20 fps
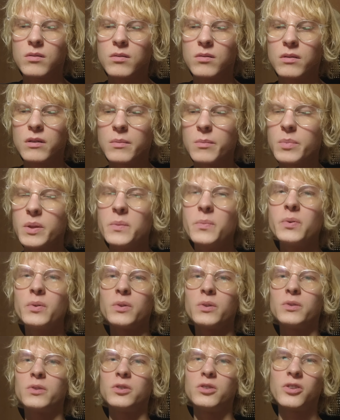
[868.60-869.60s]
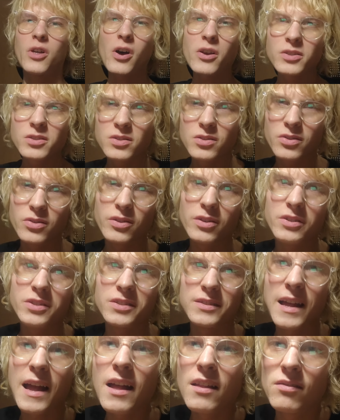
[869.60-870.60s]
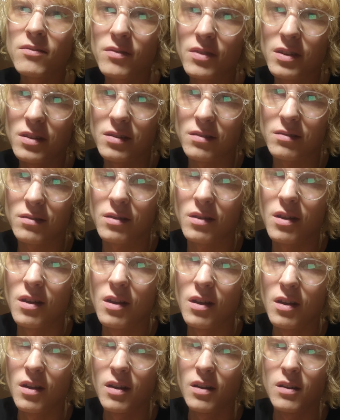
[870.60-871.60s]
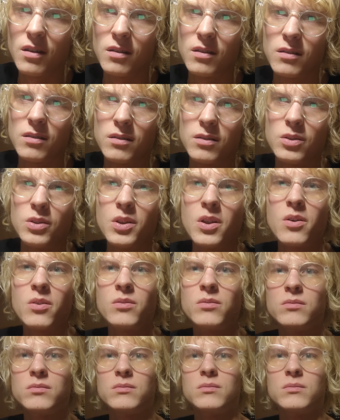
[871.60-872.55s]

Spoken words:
And people doesn't understand this, you know?